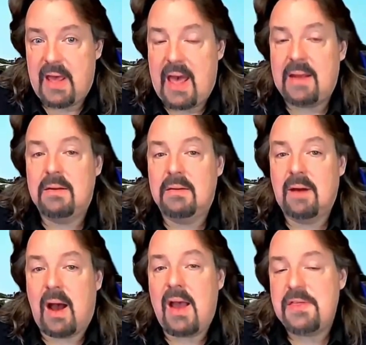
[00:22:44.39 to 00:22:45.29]
and
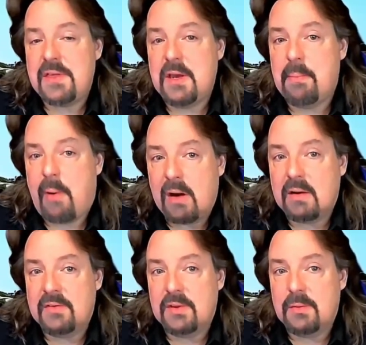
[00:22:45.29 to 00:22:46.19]
I think part
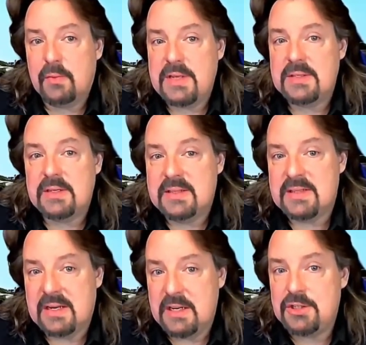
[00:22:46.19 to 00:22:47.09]
of the reason it's
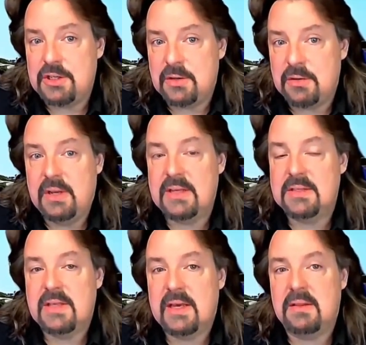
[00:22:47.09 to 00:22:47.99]
an issue is
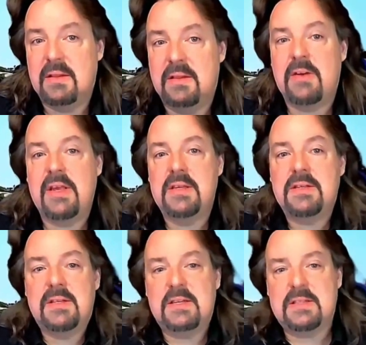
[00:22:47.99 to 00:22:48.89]
that there is
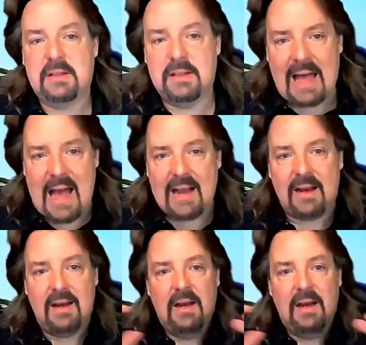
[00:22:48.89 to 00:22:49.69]
this lack